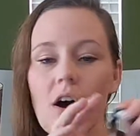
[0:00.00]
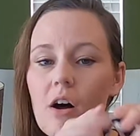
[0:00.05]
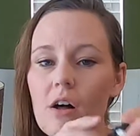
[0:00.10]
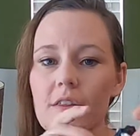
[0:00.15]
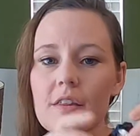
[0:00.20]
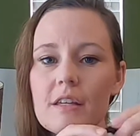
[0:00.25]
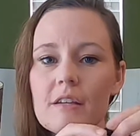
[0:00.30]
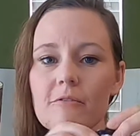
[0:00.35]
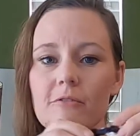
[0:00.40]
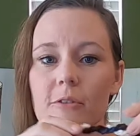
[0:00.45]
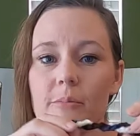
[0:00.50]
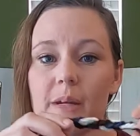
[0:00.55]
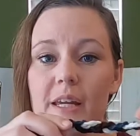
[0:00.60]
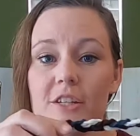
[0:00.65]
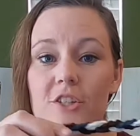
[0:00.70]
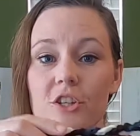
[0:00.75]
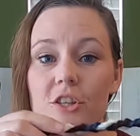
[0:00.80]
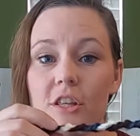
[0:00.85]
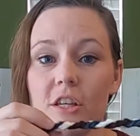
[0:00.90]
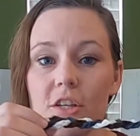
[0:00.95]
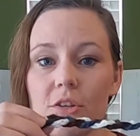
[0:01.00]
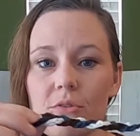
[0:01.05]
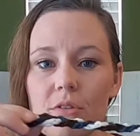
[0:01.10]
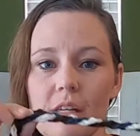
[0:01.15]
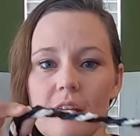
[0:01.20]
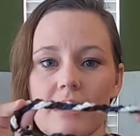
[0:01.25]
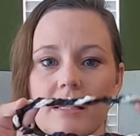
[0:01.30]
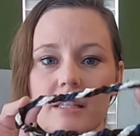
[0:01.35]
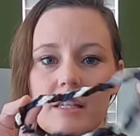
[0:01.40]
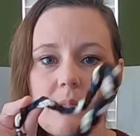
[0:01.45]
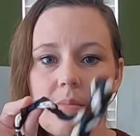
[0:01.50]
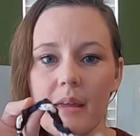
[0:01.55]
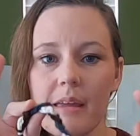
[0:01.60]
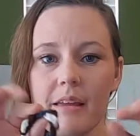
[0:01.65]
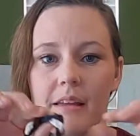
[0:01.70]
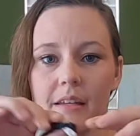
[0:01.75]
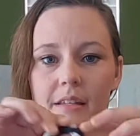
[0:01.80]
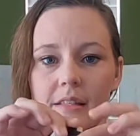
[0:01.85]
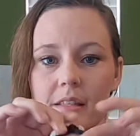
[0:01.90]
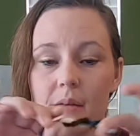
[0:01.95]
all the information that you need to
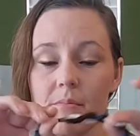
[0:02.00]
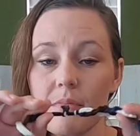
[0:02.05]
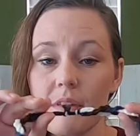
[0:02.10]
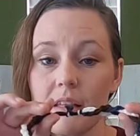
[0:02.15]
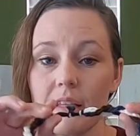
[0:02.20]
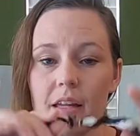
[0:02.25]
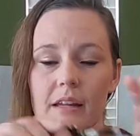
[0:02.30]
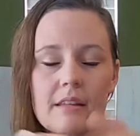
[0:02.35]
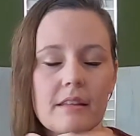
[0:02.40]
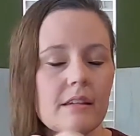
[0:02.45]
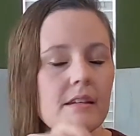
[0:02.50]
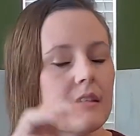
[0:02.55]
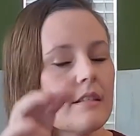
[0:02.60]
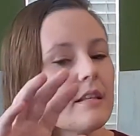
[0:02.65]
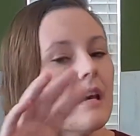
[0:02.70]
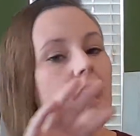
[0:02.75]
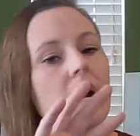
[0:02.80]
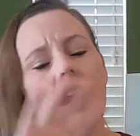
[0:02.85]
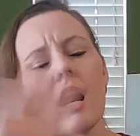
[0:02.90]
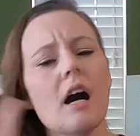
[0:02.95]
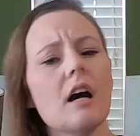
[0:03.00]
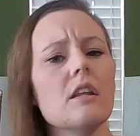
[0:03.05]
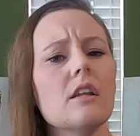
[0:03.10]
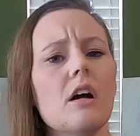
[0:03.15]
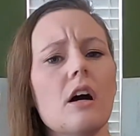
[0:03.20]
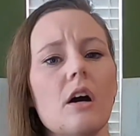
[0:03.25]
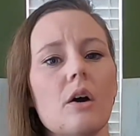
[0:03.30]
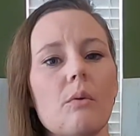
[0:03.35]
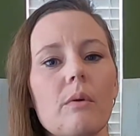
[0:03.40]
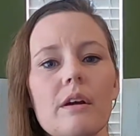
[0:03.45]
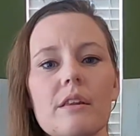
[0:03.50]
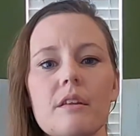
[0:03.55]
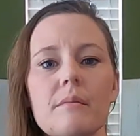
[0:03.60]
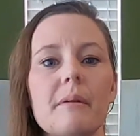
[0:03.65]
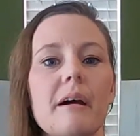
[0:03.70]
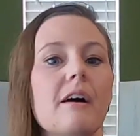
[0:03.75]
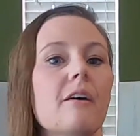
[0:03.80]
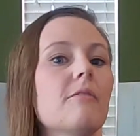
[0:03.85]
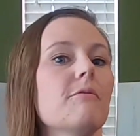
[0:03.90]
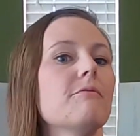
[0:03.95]
make something like this, along with
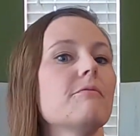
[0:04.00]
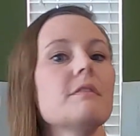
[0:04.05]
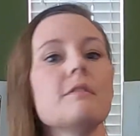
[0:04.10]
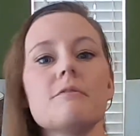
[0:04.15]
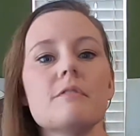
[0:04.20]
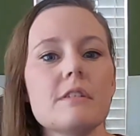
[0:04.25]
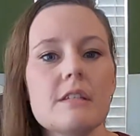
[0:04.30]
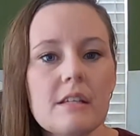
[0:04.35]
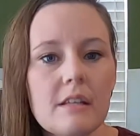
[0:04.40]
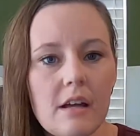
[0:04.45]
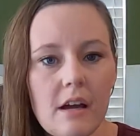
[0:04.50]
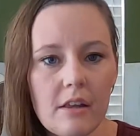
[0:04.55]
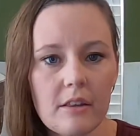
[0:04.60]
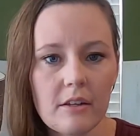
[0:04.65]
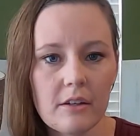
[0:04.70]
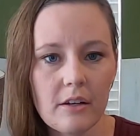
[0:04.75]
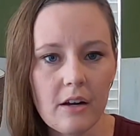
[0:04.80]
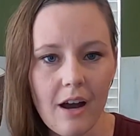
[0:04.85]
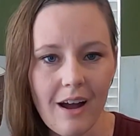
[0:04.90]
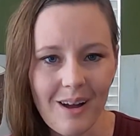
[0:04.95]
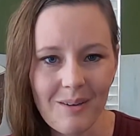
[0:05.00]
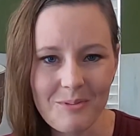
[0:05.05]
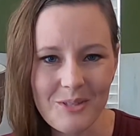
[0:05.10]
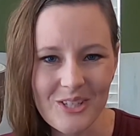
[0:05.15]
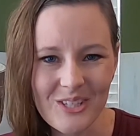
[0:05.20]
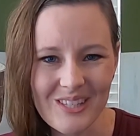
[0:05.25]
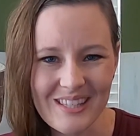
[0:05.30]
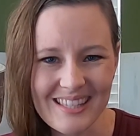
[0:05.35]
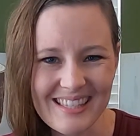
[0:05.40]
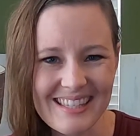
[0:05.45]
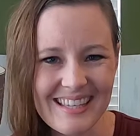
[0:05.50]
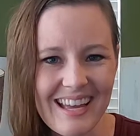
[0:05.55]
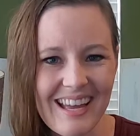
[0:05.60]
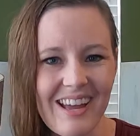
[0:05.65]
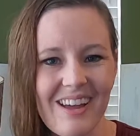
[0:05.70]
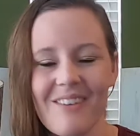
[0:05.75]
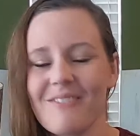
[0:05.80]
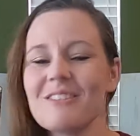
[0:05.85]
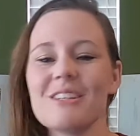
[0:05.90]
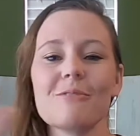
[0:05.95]
about 15 other options
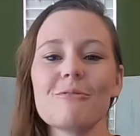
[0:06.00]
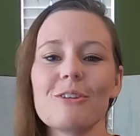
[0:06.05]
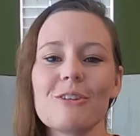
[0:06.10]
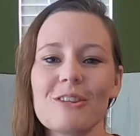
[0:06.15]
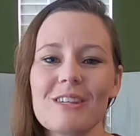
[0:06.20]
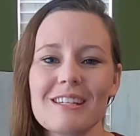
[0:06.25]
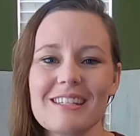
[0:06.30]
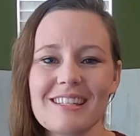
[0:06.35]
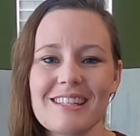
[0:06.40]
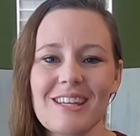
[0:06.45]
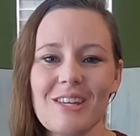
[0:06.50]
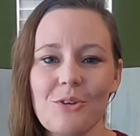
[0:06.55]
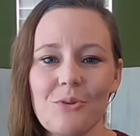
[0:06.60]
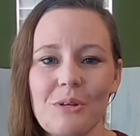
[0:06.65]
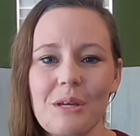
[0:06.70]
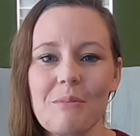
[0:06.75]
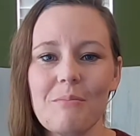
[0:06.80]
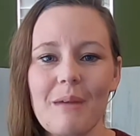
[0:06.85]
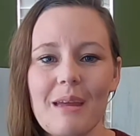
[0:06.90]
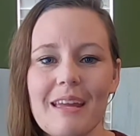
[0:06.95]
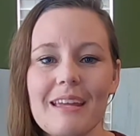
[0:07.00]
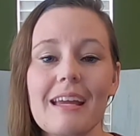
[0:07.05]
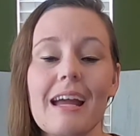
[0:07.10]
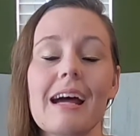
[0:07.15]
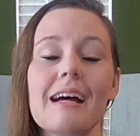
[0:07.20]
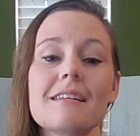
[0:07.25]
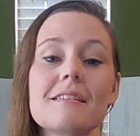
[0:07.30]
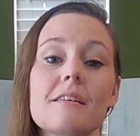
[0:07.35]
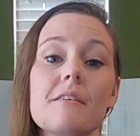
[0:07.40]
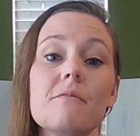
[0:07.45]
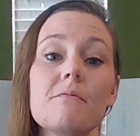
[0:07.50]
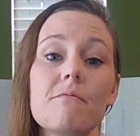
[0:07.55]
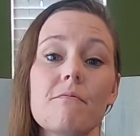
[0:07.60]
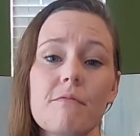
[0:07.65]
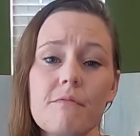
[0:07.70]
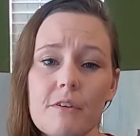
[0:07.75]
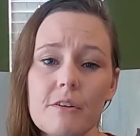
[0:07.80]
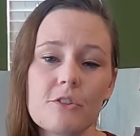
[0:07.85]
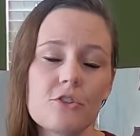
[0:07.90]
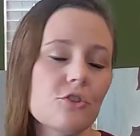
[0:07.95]
of different things that you can make as a
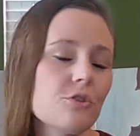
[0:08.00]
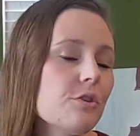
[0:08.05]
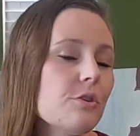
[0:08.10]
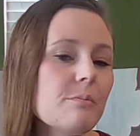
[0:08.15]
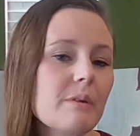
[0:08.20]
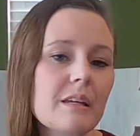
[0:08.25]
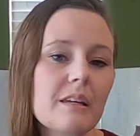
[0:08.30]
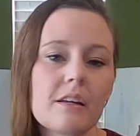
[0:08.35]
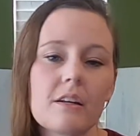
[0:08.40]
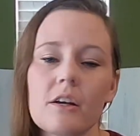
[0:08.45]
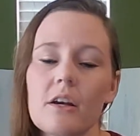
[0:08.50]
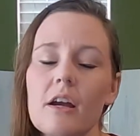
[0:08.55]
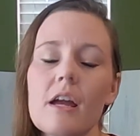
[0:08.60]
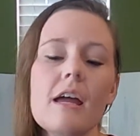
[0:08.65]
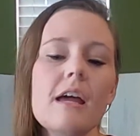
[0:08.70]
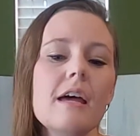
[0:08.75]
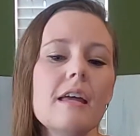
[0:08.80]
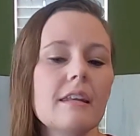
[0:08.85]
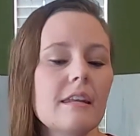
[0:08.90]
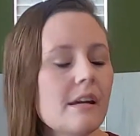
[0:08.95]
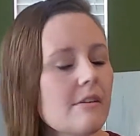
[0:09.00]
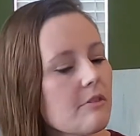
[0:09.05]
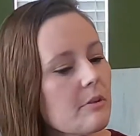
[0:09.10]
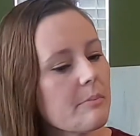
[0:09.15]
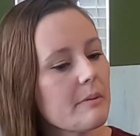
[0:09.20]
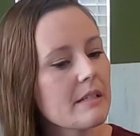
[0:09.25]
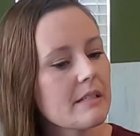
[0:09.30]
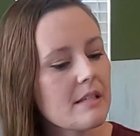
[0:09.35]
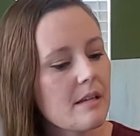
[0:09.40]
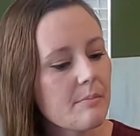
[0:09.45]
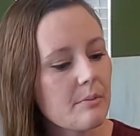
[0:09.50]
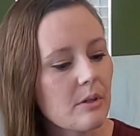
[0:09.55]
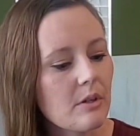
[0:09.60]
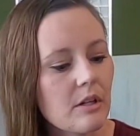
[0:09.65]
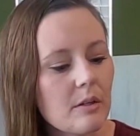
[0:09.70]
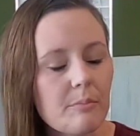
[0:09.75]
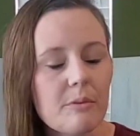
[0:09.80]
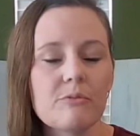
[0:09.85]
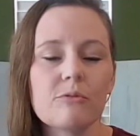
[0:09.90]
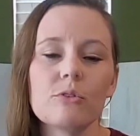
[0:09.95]
true beginner, never picked up a
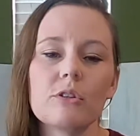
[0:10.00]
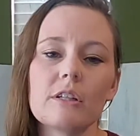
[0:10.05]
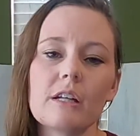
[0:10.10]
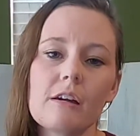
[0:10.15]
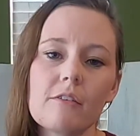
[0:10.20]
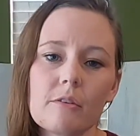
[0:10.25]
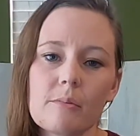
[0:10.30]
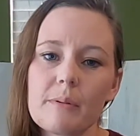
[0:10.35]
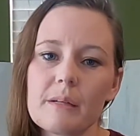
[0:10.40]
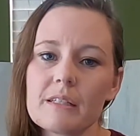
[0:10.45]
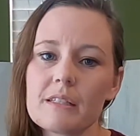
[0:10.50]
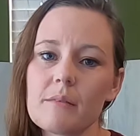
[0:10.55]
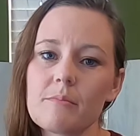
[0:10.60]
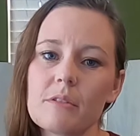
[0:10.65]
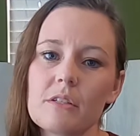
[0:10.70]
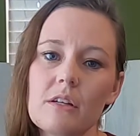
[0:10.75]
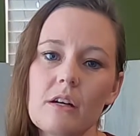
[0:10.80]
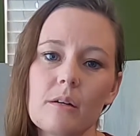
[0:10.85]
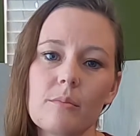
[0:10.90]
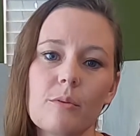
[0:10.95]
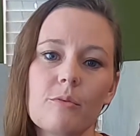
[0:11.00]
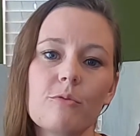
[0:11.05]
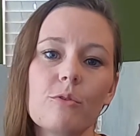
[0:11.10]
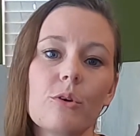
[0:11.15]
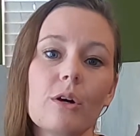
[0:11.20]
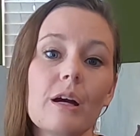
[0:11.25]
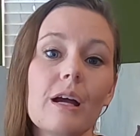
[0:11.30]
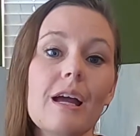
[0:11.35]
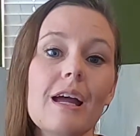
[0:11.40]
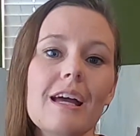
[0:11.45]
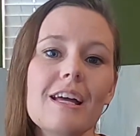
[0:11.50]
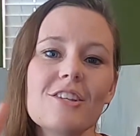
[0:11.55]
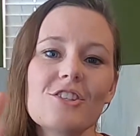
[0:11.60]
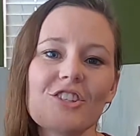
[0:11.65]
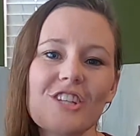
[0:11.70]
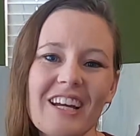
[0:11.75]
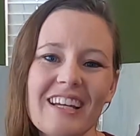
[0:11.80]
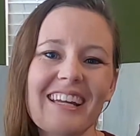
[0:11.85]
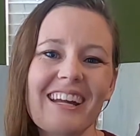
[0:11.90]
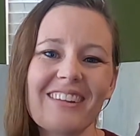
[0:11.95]
hook before, never picked up the yarn before.
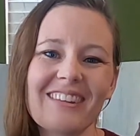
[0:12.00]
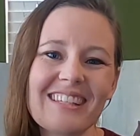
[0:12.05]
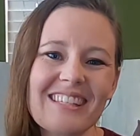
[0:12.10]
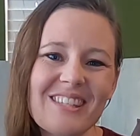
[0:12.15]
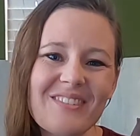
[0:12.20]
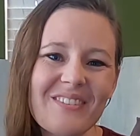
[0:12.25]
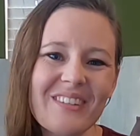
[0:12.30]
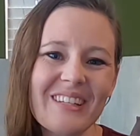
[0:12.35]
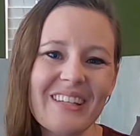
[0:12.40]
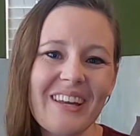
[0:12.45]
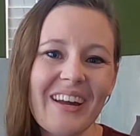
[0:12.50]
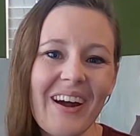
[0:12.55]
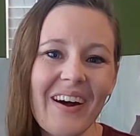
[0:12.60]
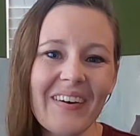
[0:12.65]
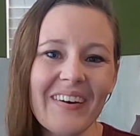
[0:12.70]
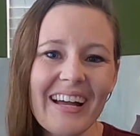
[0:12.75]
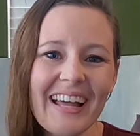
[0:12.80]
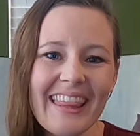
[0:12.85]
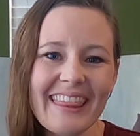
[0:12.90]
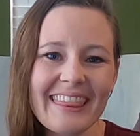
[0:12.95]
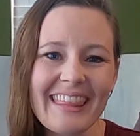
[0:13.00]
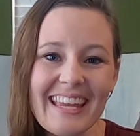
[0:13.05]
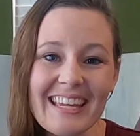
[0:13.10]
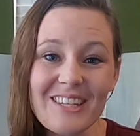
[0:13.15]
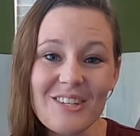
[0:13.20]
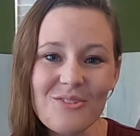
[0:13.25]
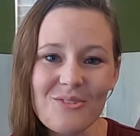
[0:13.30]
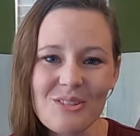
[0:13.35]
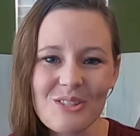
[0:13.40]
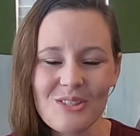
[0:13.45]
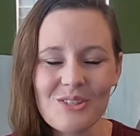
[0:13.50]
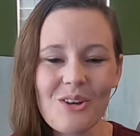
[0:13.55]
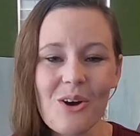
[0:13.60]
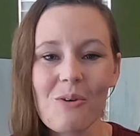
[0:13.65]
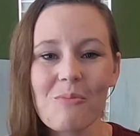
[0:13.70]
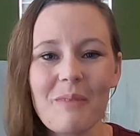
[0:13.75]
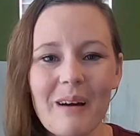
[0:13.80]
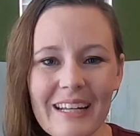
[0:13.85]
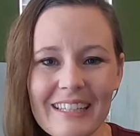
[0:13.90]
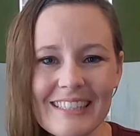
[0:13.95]
Check out this video. Thank you
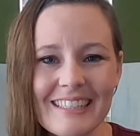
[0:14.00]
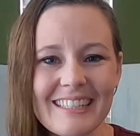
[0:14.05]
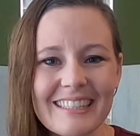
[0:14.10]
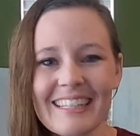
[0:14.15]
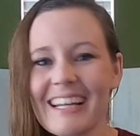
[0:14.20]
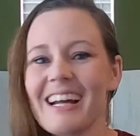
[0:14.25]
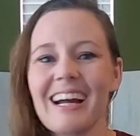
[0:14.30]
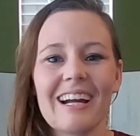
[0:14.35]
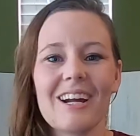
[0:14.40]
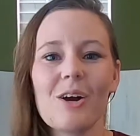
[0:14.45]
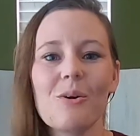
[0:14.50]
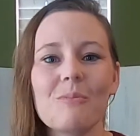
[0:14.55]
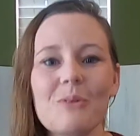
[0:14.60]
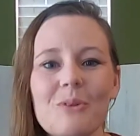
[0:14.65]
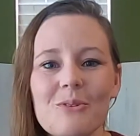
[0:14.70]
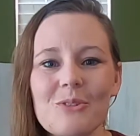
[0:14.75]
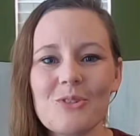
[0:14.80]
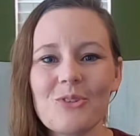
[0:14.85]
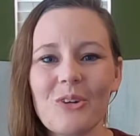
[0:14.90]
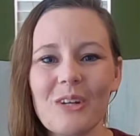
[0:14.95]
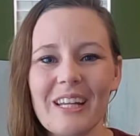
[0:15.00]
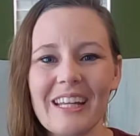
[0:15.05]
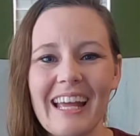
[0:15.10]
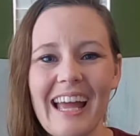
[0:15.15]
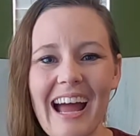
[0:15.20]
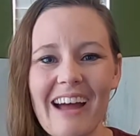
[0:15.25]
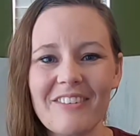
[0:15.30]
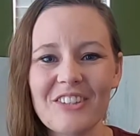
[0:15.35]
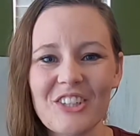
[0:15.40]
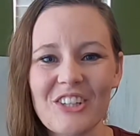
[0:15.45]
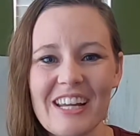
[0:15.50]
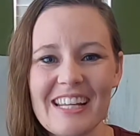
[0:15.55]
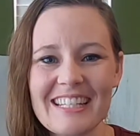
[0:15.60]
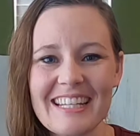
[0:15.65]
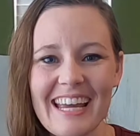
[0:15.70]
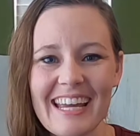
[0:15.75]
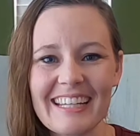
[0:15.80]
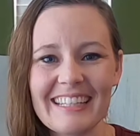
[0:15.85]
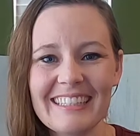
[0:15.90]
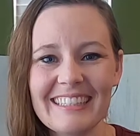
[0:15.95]
so much. I hope you enjoyed it. Have a
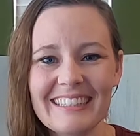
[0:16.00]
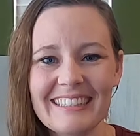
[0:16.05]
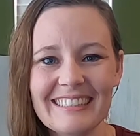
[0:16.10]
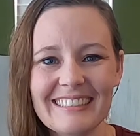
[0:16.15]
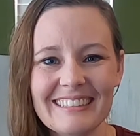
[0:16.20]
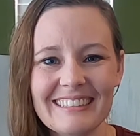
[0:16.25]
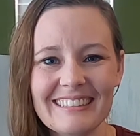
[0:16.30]
great day.